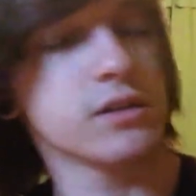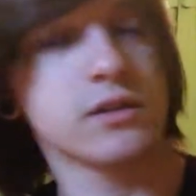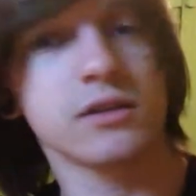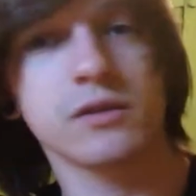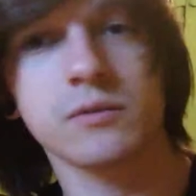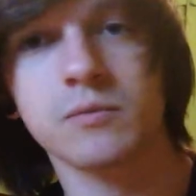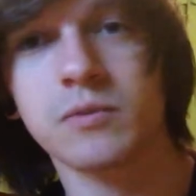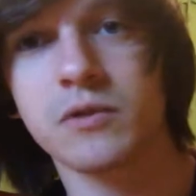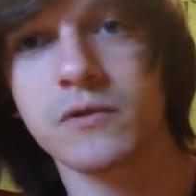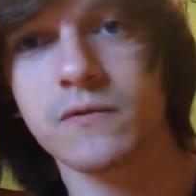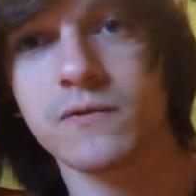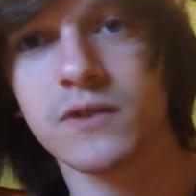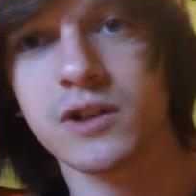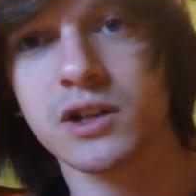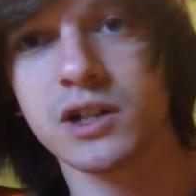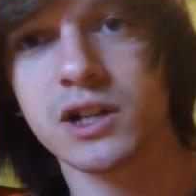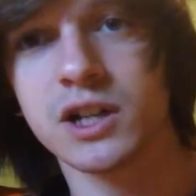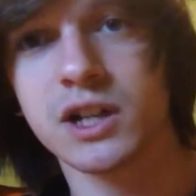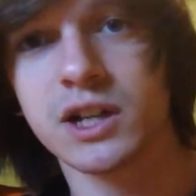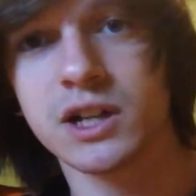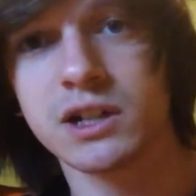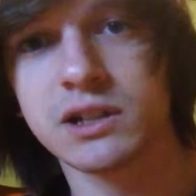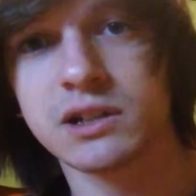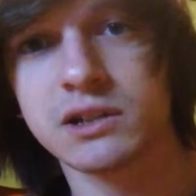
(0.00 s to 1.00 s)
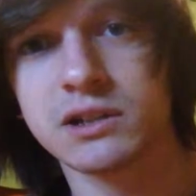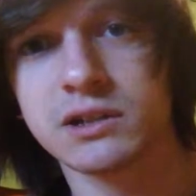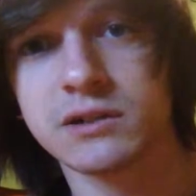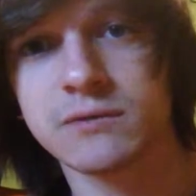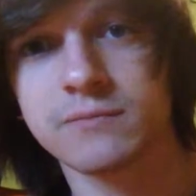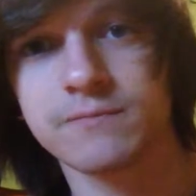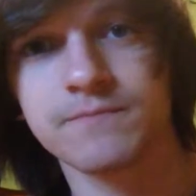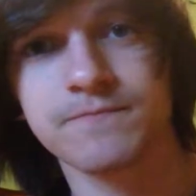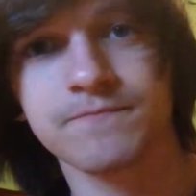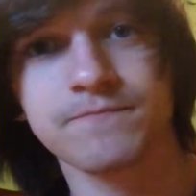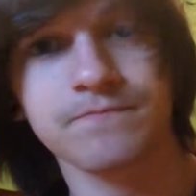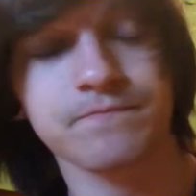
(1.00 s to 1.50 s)
It's pretty fucking nasty.
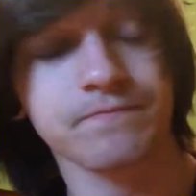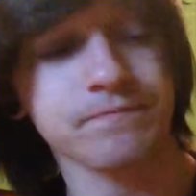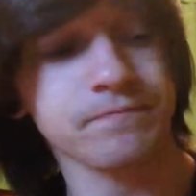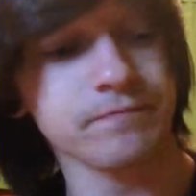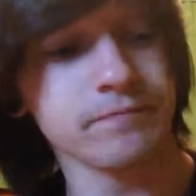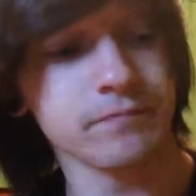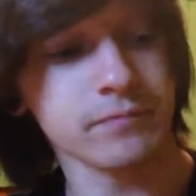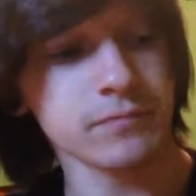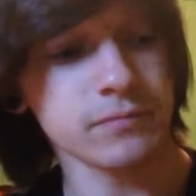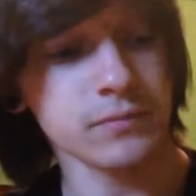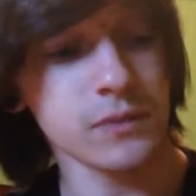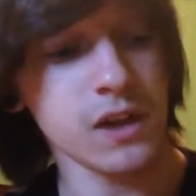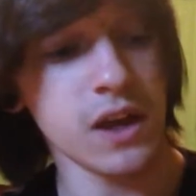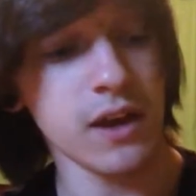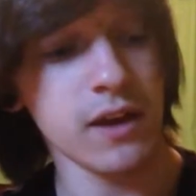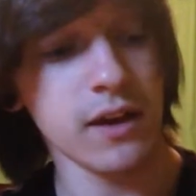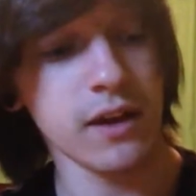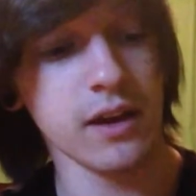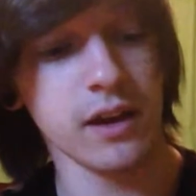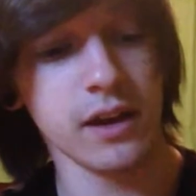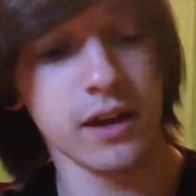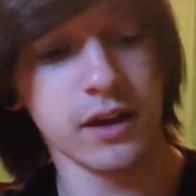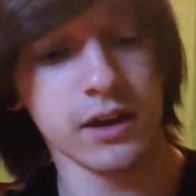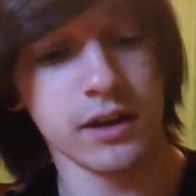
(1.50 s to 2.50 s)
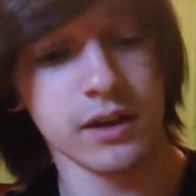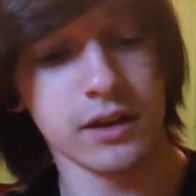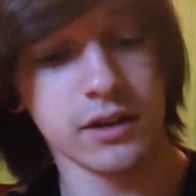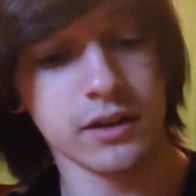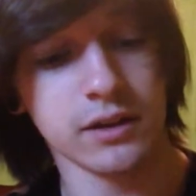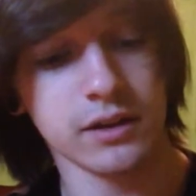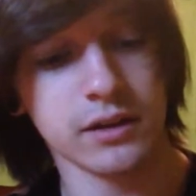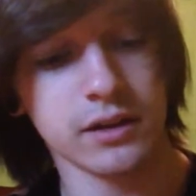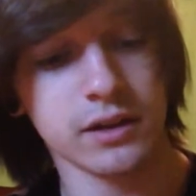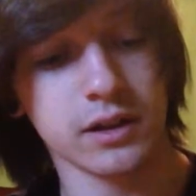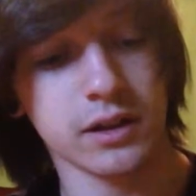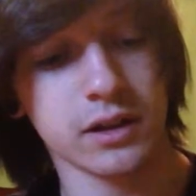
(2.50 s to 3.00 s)

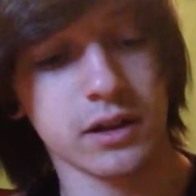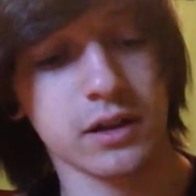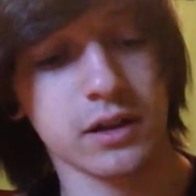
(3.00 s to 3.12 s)
And